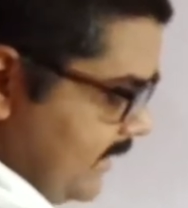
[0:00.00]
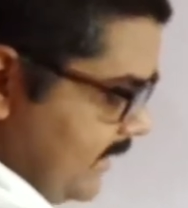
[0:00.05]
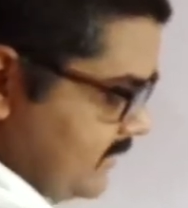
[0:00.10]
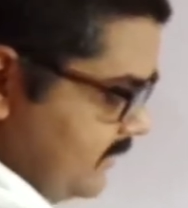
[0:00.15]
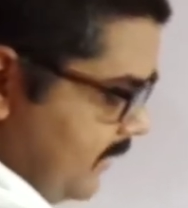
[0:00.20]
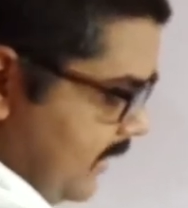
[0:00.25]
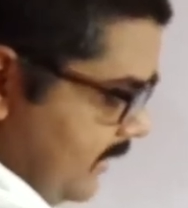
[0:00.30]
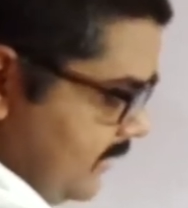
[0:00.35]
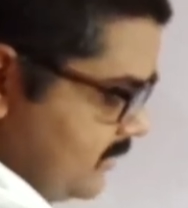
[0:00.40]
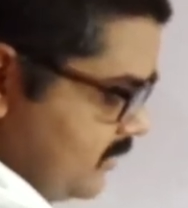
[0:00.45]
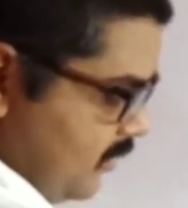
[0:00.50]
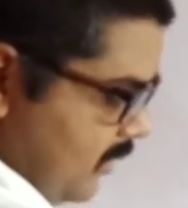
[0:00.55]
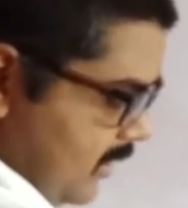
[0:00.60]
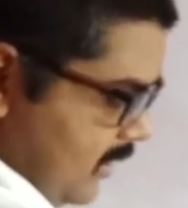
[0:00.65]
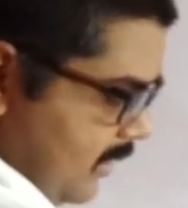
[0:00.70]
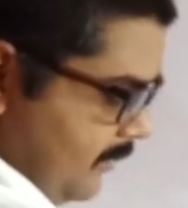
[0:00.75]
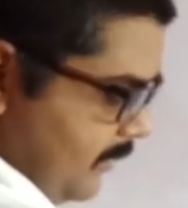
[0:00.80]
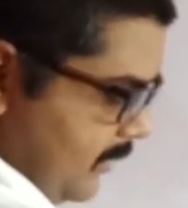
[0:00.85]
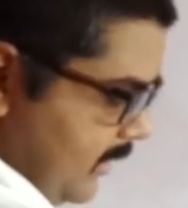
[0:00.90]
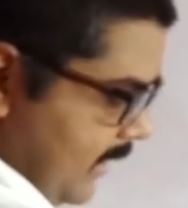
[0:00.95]
X minus
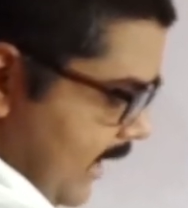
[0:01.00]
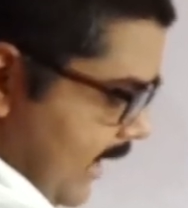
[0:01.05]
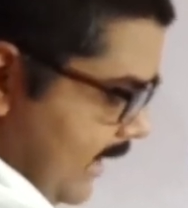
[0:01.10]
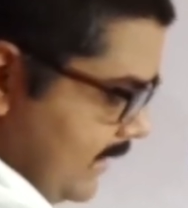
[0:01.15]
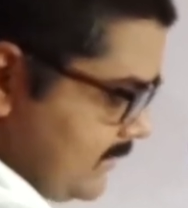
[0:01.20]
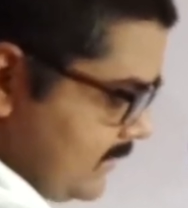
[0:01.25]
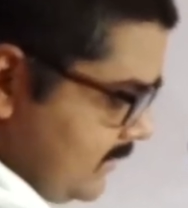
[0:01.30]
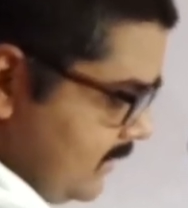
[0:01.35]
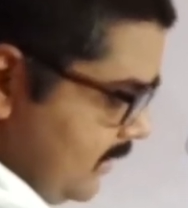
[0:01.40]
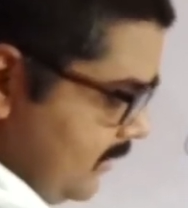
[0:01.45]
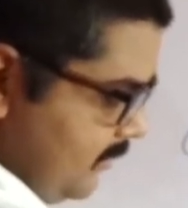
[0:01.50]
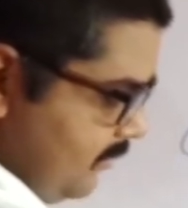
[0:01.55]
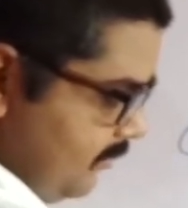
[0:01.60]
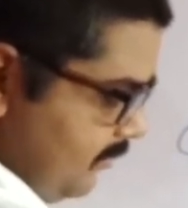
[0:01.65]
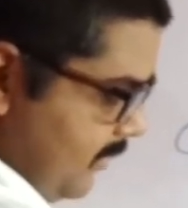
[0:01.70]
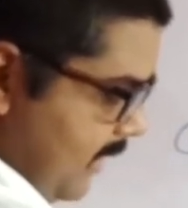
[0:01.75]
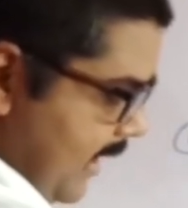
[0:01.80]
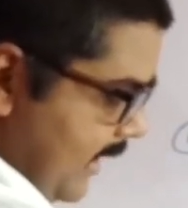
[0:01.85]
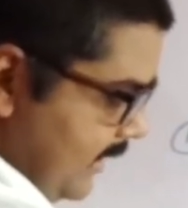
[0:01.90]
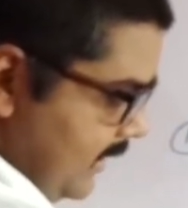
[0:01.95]
1 upon x
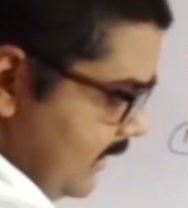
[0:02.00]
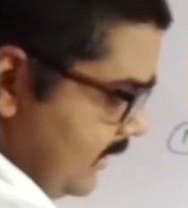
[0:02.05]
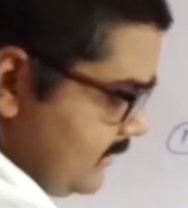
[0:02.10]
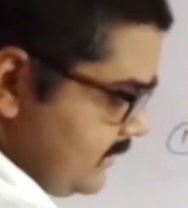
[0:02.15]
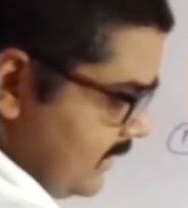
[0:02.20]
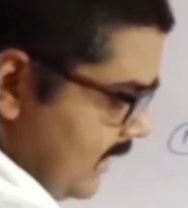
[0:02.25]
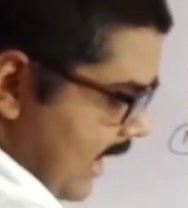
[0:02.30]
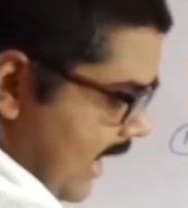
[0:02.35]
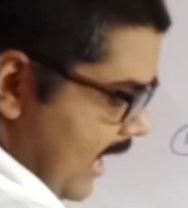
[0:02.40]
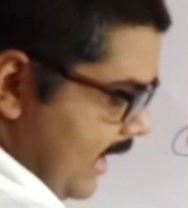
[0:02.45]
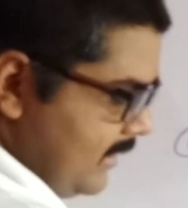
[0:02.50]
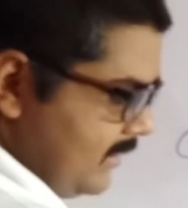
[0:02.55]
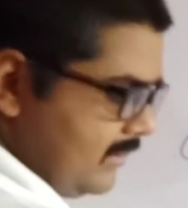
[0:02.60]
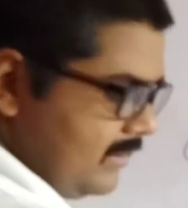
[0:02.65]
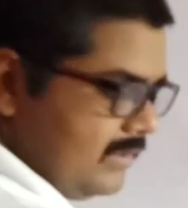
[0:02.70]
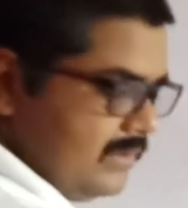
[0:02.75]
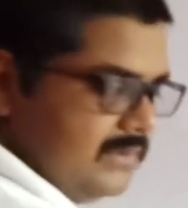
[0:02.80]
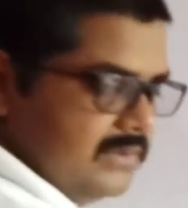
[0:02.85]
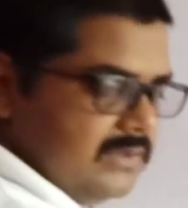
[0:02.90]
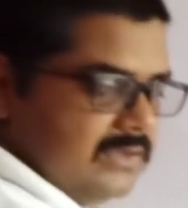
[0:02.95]
minus,
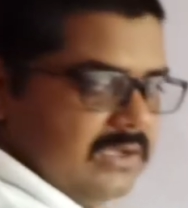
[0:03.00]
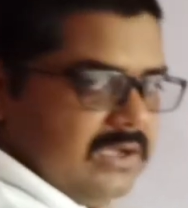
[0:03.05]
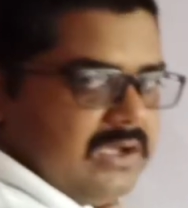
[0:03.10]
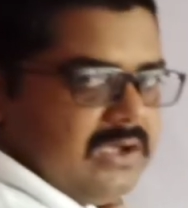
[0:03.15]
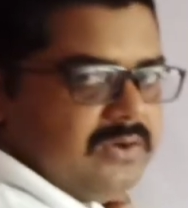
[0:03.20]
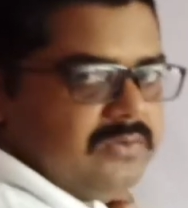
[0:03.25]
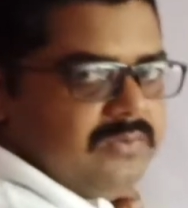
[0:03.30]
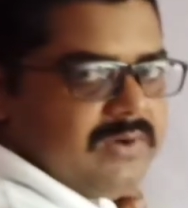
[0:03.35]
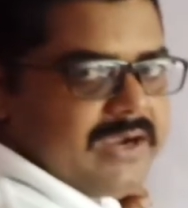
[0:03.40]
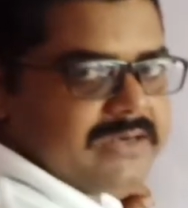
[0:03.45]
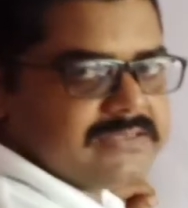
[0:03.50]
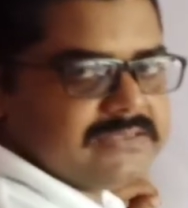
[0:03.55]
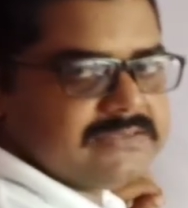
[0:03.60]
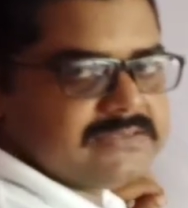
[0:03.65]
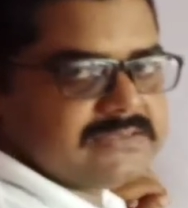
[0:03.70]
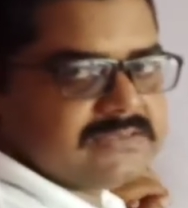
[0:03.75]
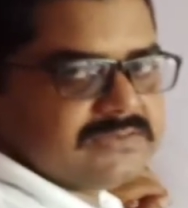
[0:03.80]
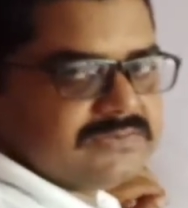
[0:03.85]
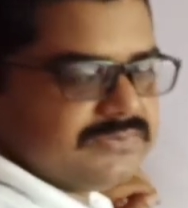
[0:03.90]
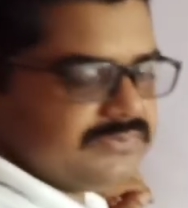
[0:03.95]
and what
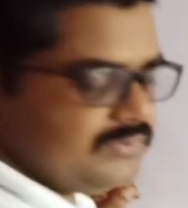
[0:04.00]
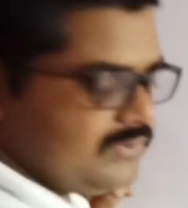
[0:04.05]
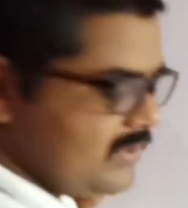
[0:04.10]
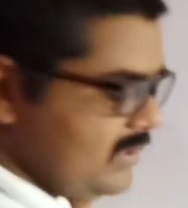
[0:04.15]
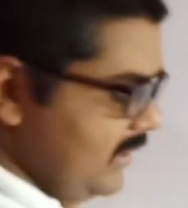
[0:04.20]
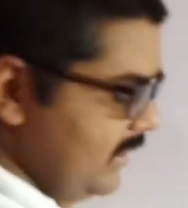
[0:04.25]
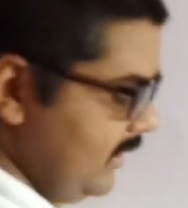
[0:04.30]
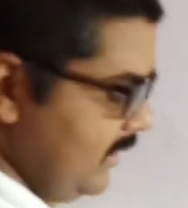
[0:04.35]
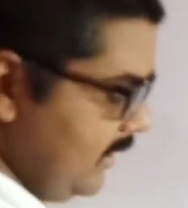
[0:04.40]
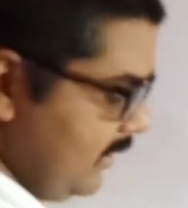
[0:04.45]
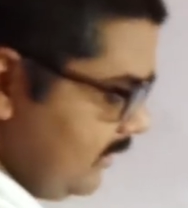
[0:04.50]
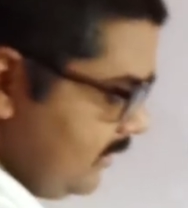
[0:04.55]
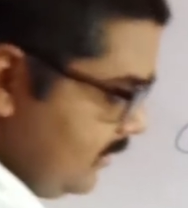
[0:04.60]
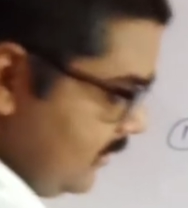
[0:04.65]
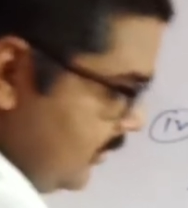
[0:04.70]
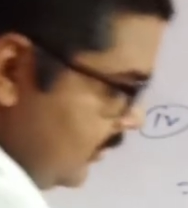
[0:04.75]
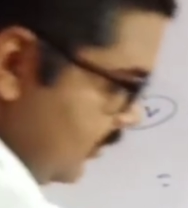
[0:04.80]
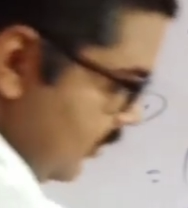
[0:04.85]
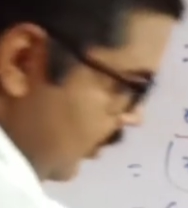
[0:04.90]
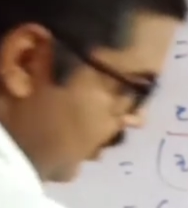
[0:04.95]
is
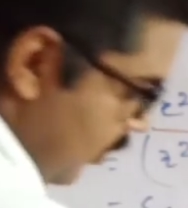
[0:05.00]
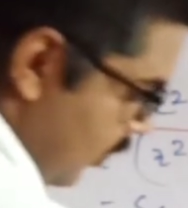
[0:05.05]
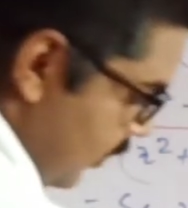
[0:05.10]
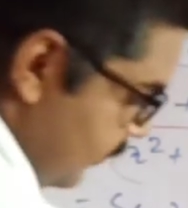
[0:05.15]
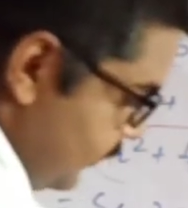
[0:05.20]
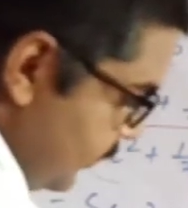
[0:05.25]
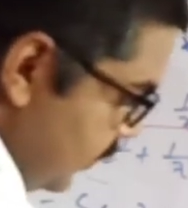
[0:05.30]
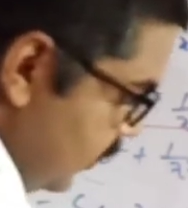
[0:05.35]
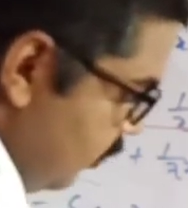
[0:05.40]
3. Hope